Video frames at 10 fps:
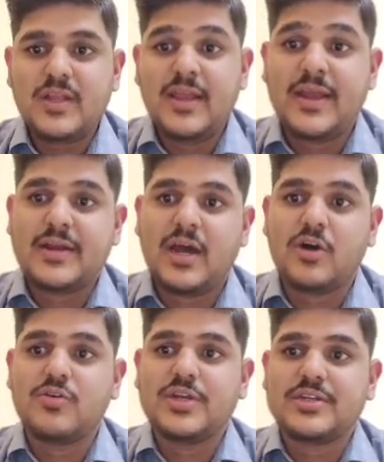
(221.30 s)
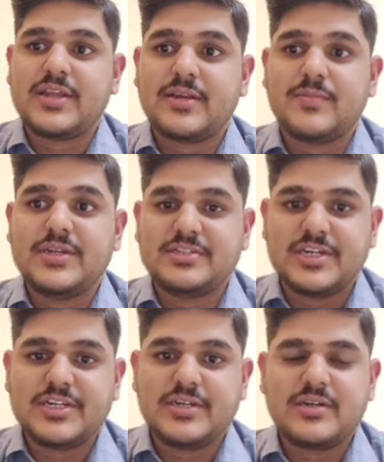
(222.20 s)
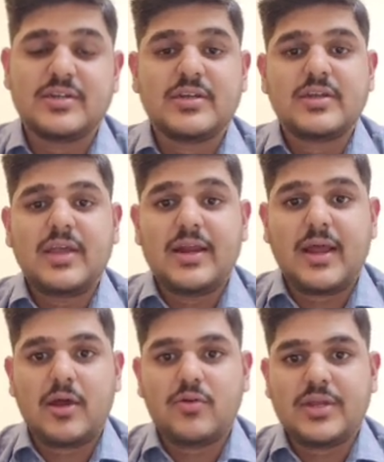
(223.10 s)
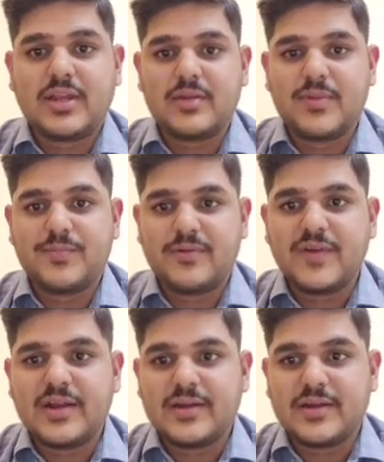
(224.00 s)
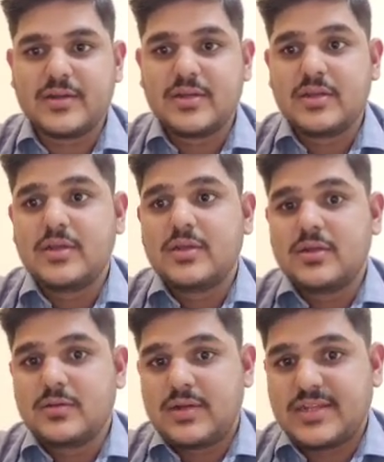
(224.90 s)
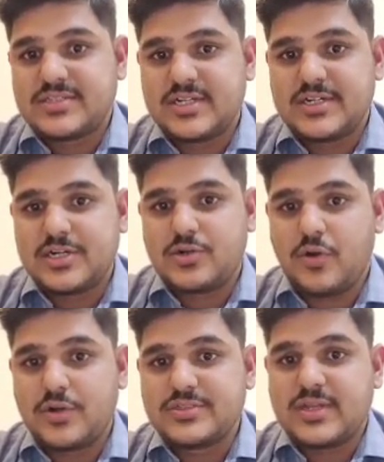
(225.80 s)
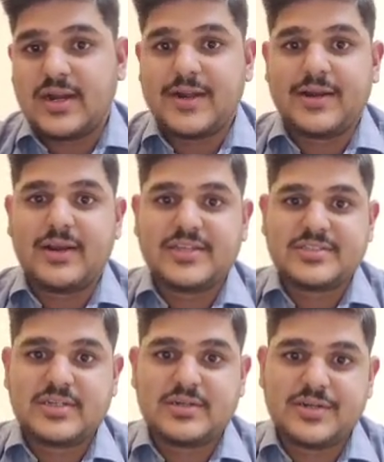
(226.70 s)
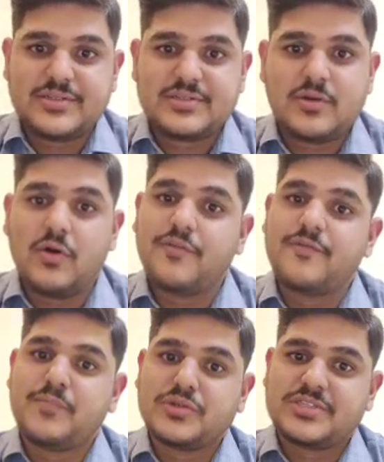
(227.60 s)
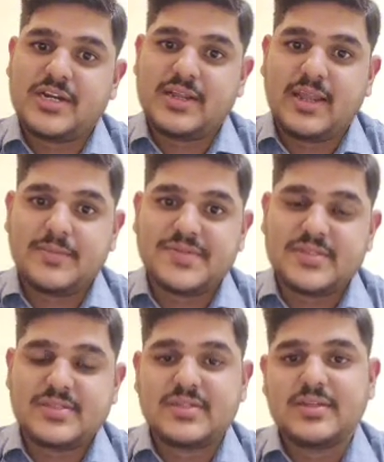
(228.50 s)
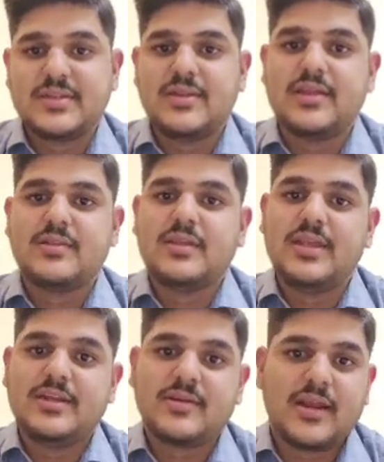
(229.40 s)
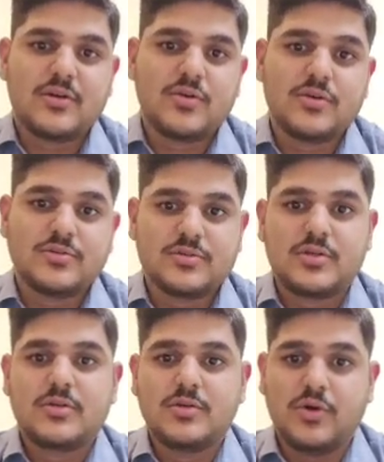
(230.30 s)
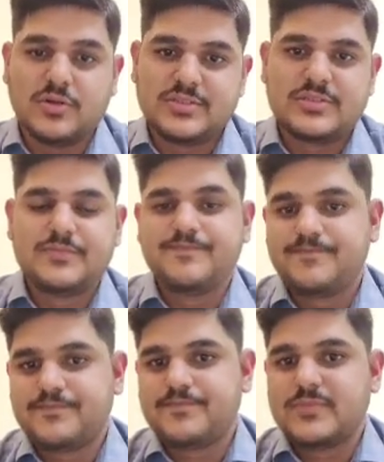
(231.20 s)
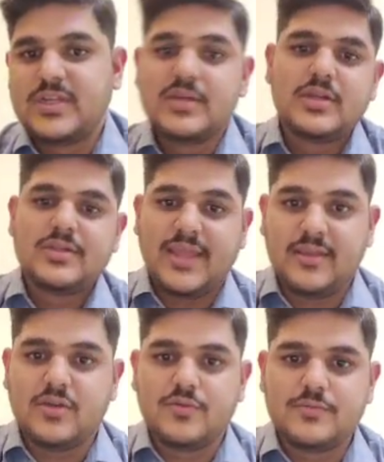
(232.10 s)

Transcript: and how it can be treated and how it can be prevented. Castrated dogs are at a lesser risk of prostatic abscess than the intact dogs. Thank you.